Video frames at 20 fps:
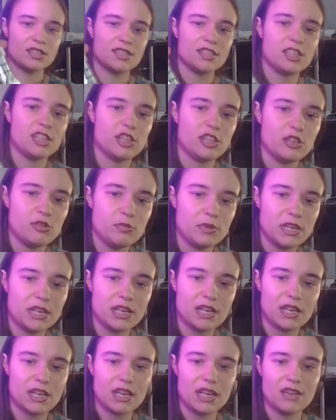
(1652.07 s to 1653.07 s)
See the
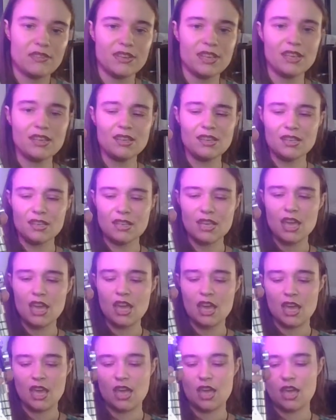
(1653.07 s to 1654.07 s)
illuminated baby?
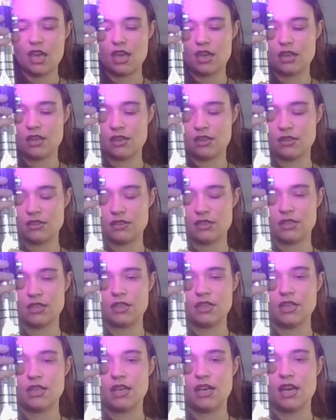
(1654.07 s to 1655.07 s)
Yeah.
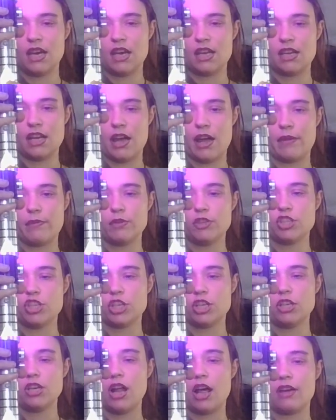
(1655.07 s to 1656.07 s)
And I will
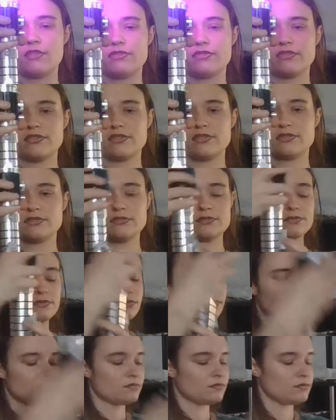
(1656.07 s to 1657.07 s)
turn it off.
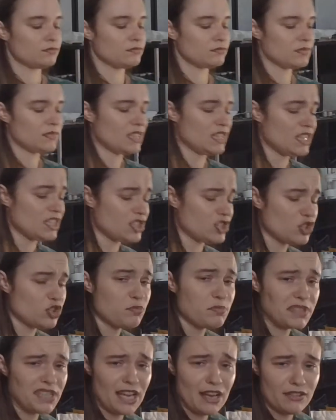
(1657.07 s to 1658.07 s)
It's
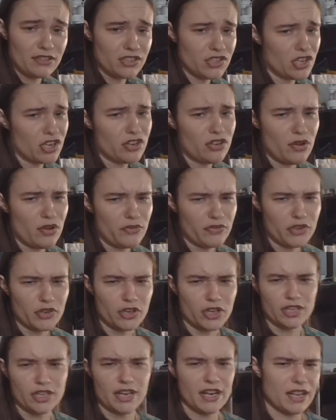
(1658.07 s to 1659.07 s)
super loud, so I don't know if you
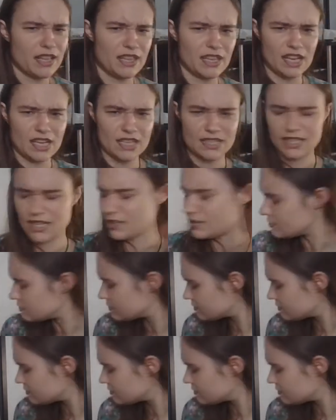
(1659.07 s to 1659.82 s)
heard anything I said.